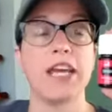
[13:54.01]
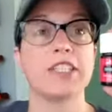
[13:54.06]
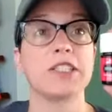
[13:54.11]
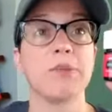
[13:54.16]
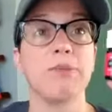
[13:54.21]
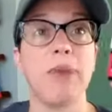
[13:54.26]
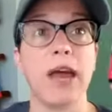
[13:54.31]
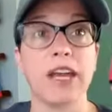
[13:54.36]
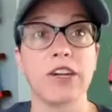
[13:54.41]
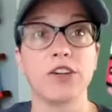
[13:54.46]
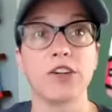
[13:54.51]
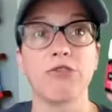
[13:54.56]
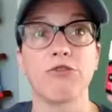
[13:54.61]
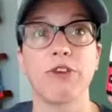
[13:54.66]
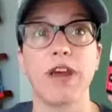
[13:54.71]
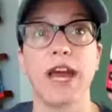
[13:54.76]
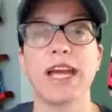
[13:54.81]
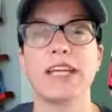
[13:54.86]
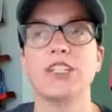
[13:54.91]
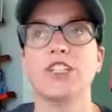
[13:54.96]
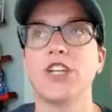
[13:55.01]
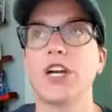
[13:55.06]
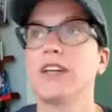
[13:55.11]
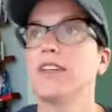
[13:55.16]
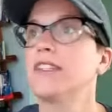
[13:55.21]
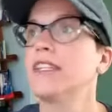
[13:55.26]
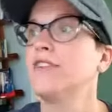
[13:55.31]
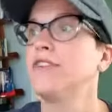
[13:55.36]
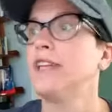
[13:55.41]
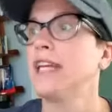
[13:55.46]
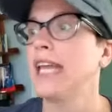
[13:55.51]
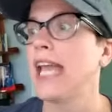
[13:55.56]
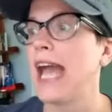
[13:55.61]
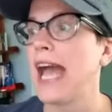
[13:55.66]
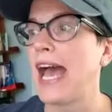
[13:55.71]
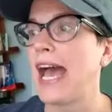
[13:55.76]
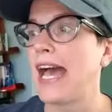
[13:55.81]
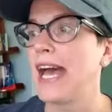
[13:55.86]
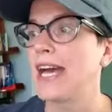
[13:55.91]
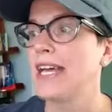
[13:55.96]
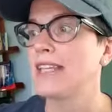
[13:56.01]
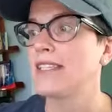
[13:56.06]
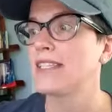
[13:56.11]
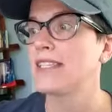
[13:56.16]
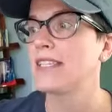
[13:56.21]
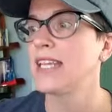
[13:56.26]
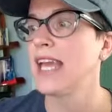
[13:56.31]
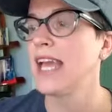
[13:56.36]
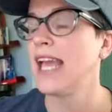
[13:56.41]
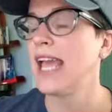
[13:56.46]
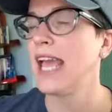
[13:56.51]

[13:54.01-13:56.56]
As a matter of fact, Young Living has